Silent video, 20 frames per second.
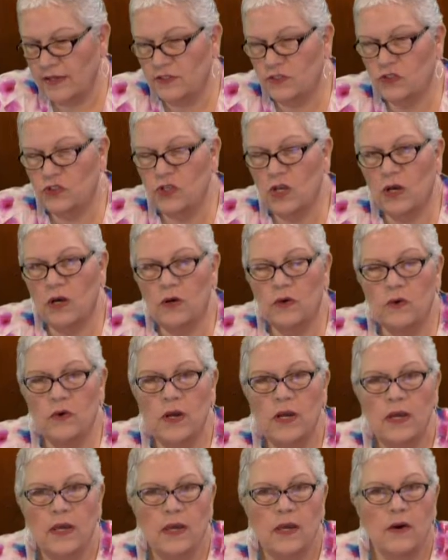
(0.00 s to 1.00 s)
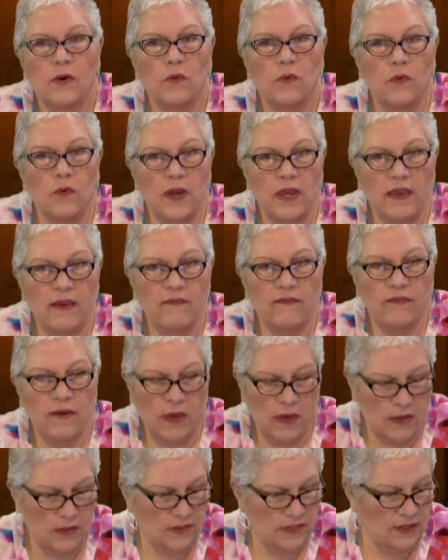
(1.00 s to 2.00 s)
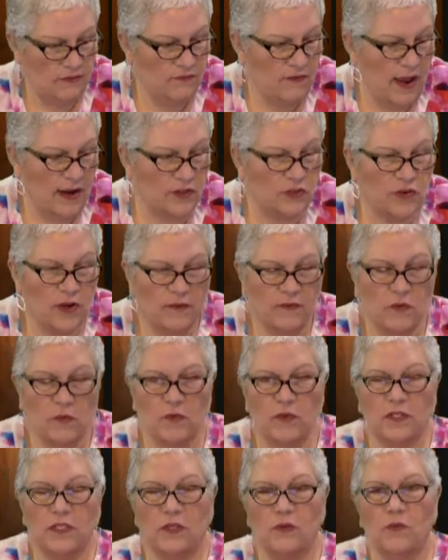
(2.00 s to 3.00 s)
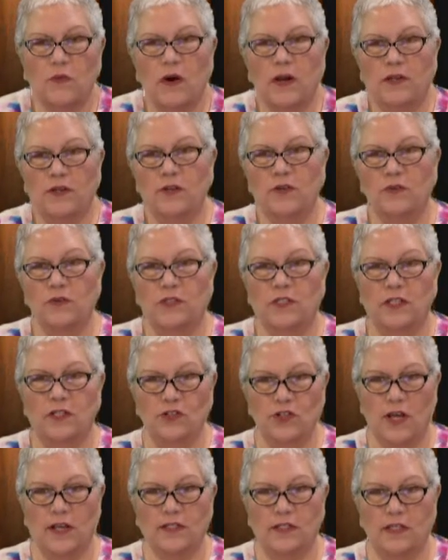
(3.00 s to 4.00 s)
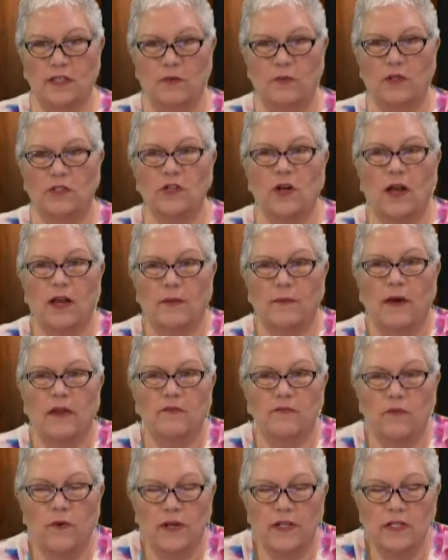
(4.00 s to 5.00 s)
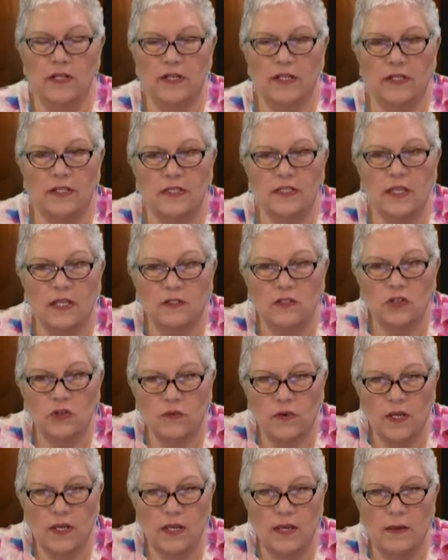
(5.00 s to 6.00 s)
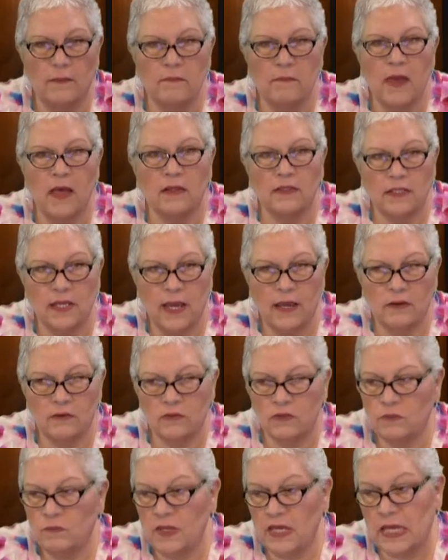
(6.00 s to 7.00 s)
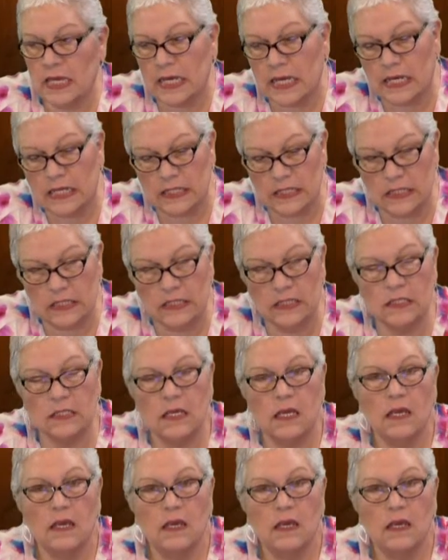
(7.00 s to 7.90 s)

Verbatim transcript: So we felt, in fact, Trayvon was the one who suggested that we talk about avoiding sensory meltdowns because